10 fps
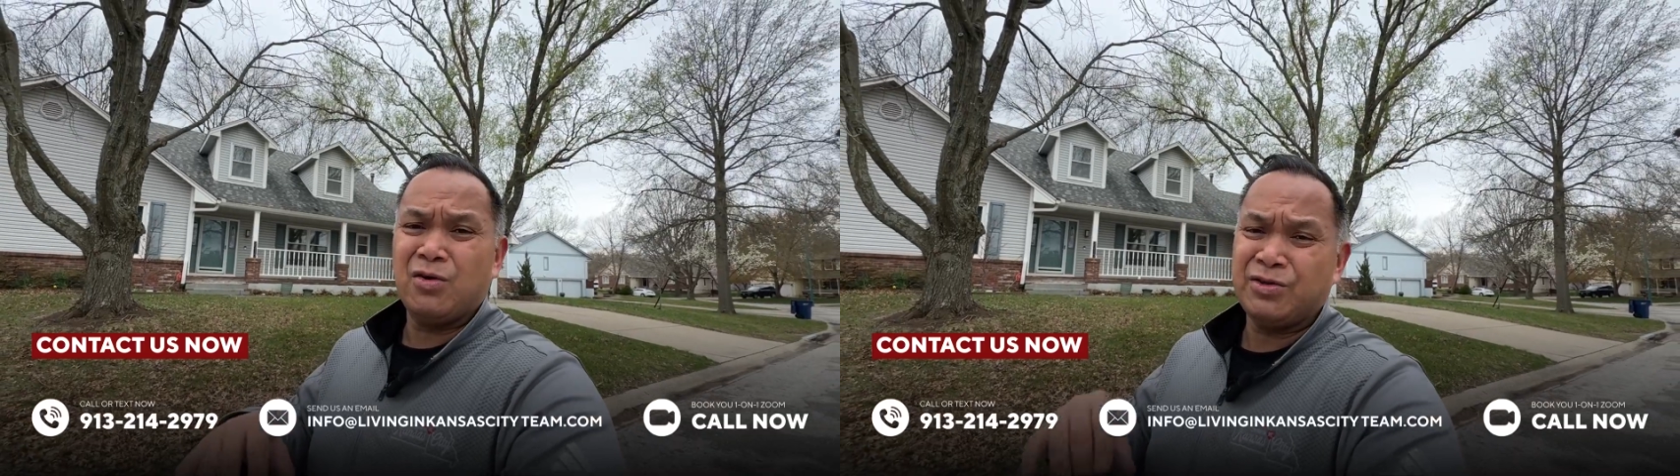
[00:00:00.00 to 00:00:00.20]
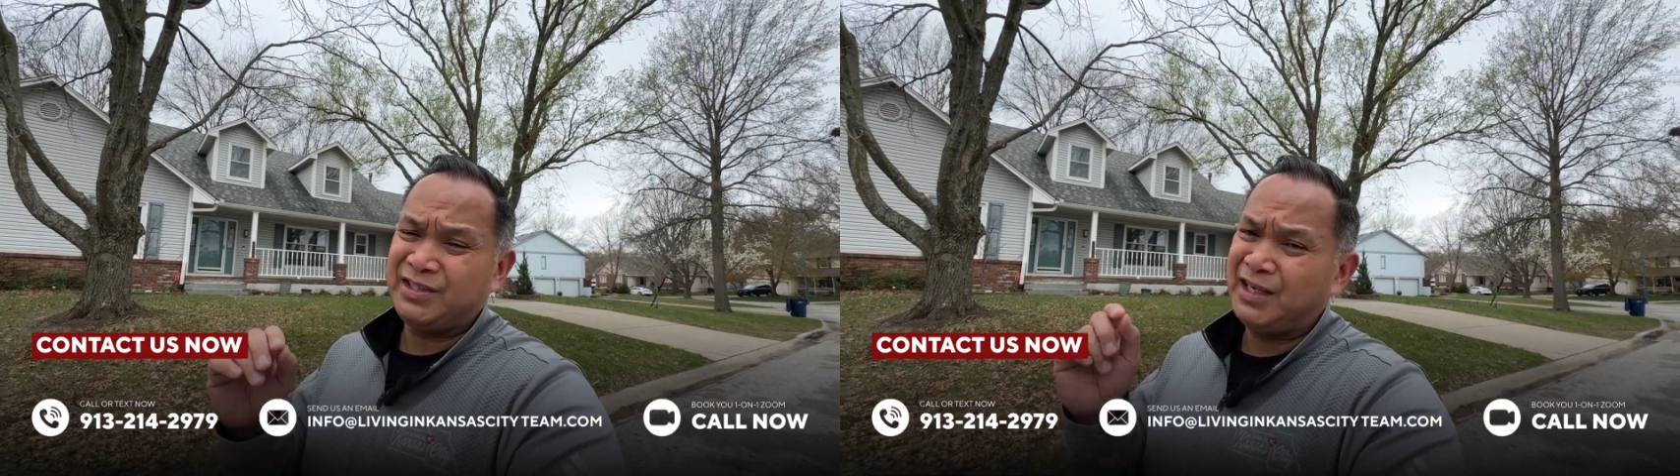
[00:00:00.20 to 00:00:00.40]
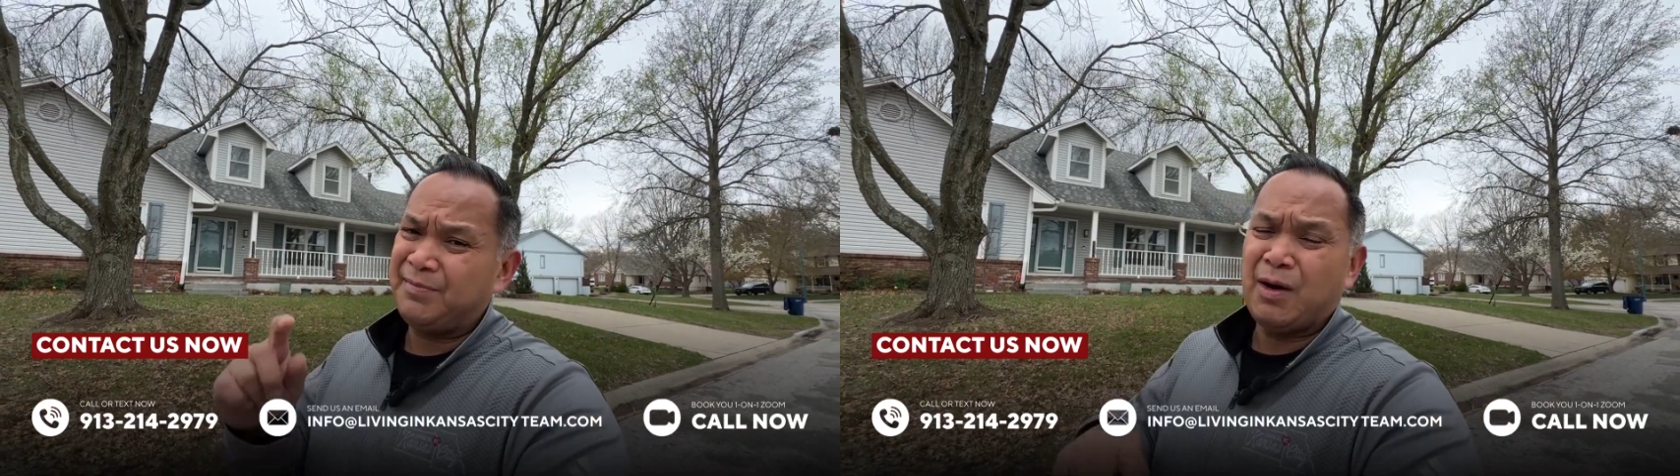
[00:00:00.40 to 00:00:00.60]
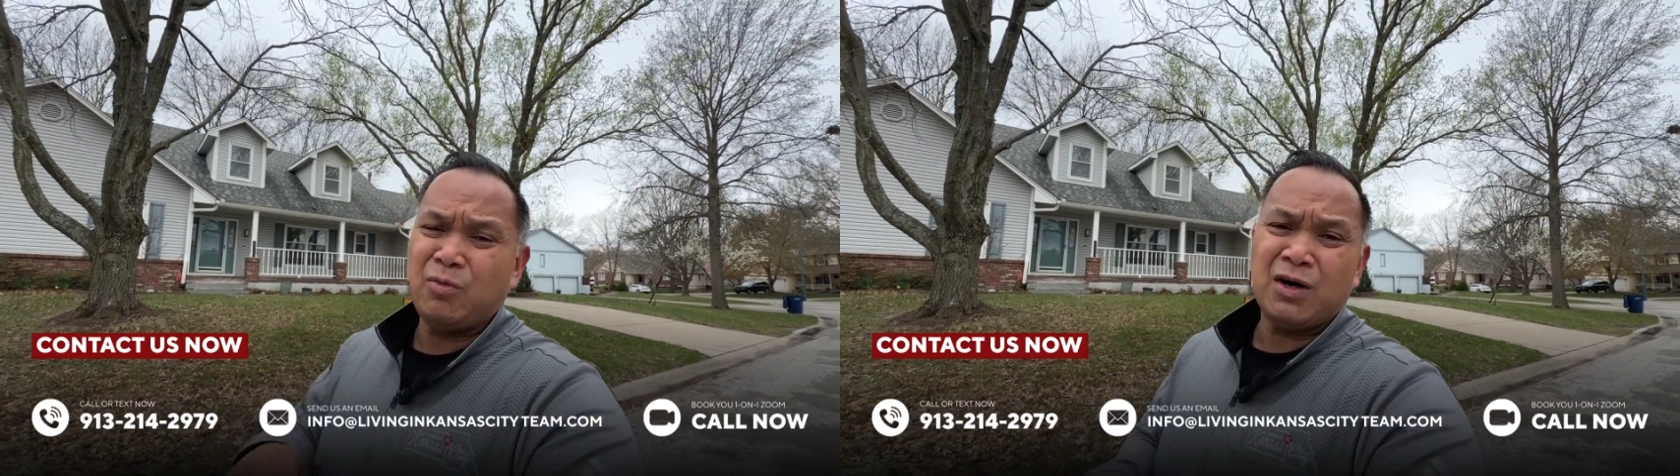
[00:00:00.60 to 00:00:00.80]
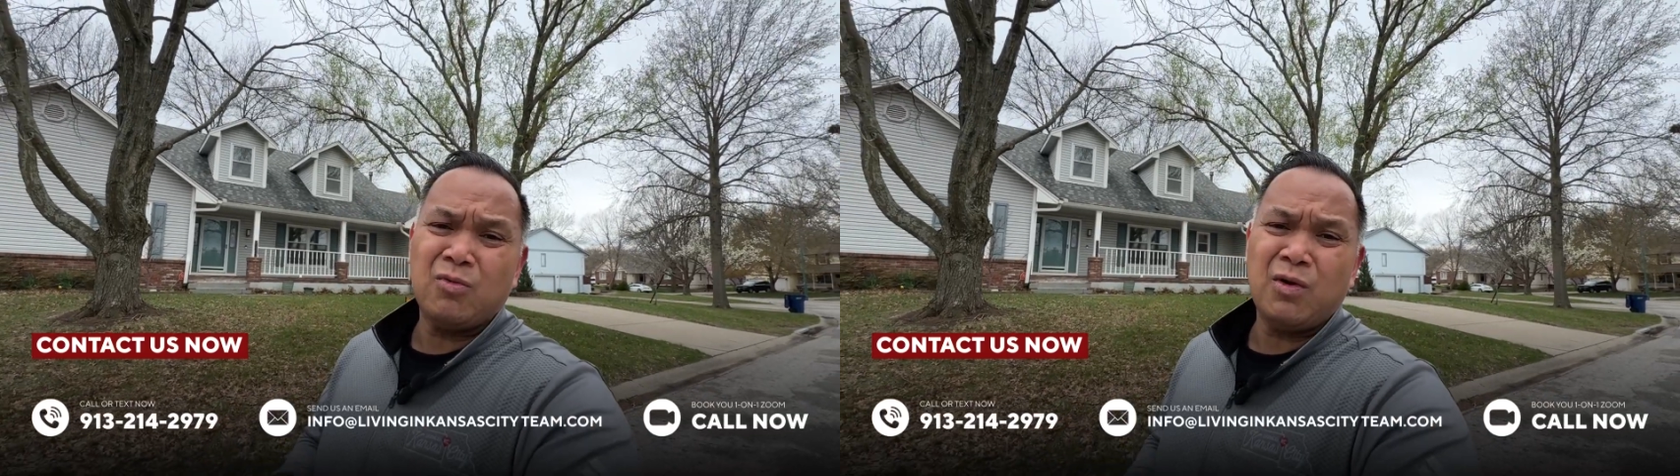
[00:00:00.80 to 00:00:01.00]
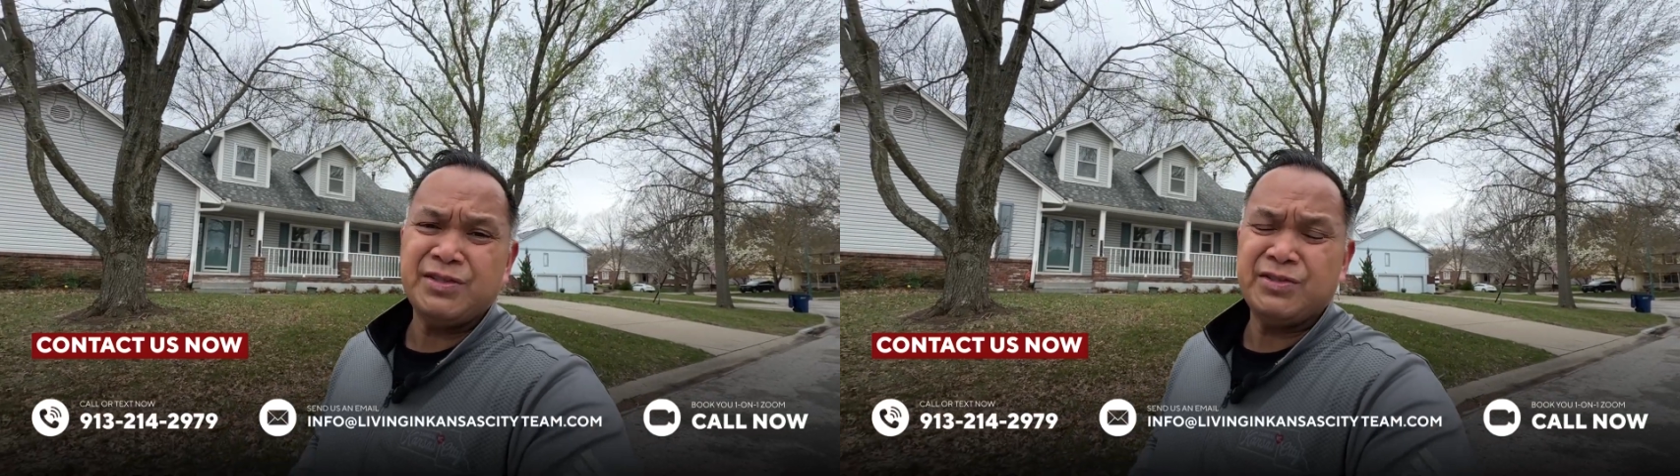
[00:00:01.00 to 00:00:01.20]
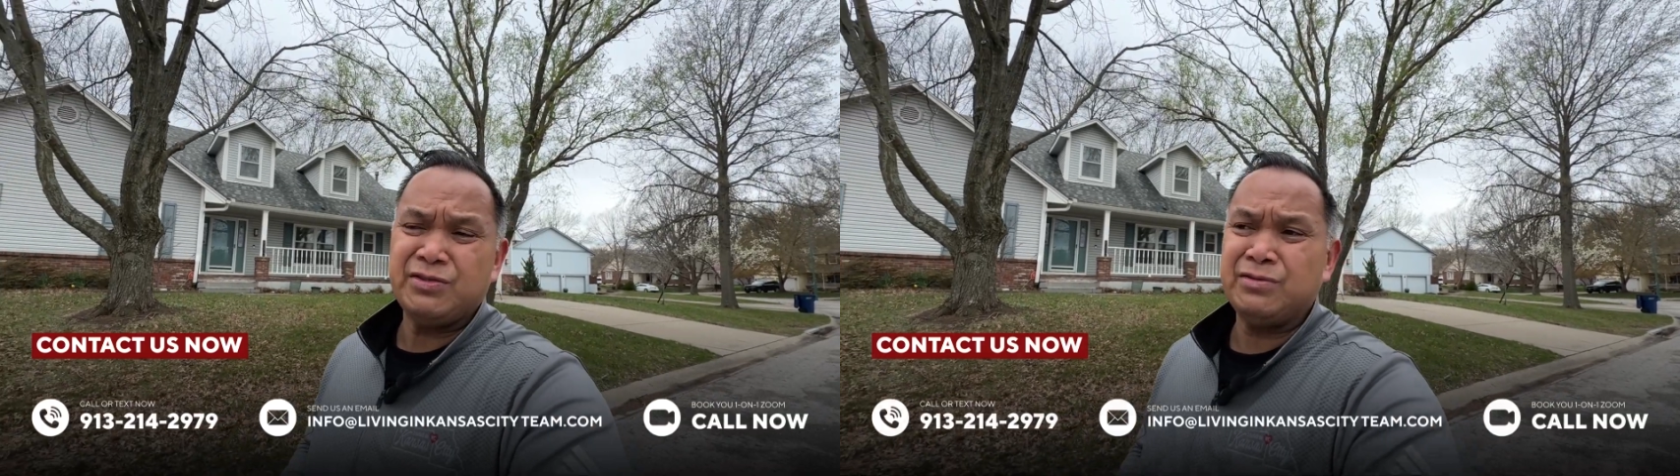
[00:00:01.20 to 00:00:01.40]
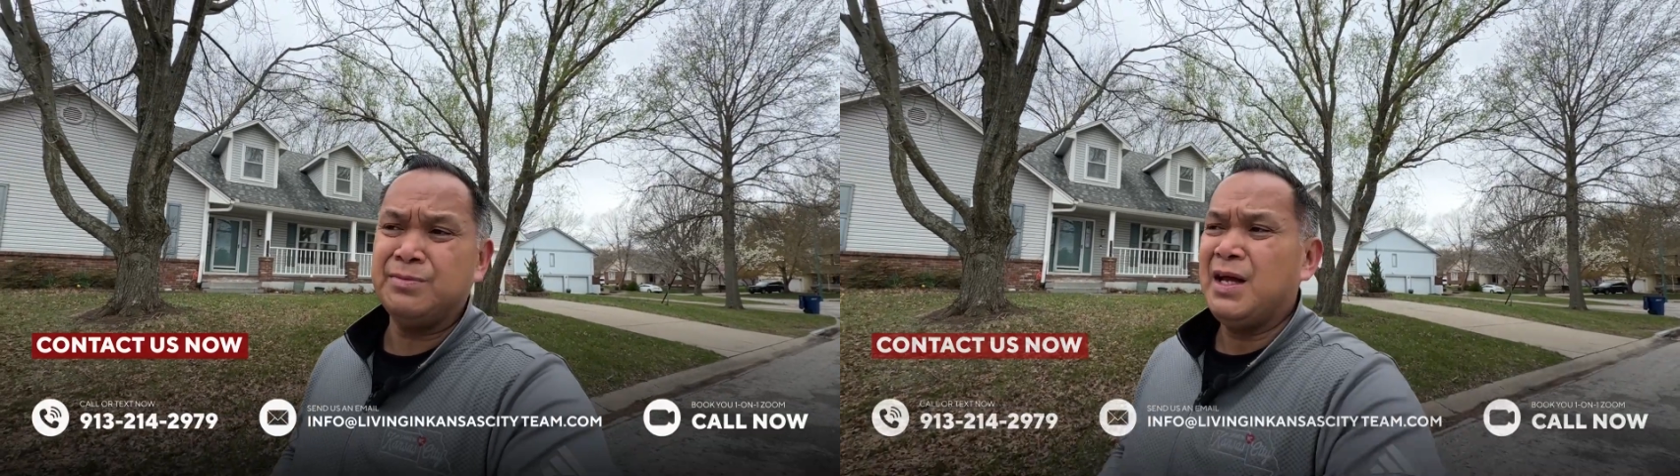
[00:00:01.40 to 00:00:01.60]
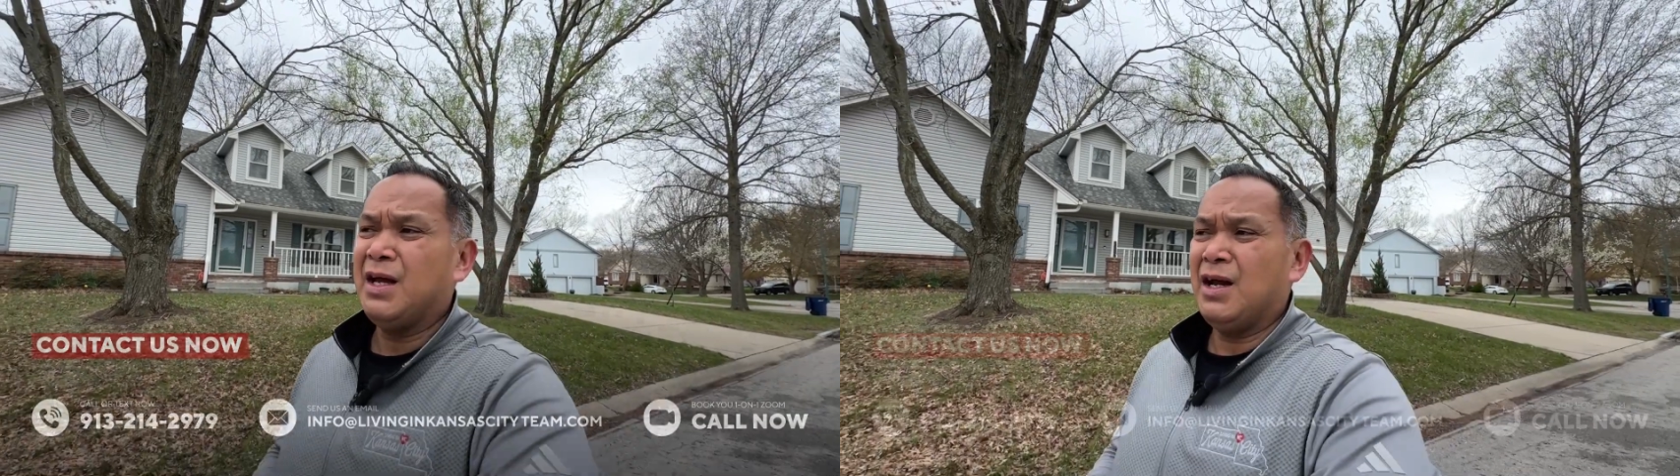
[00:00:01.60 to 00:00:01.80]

or set up that one-on-one Zoom.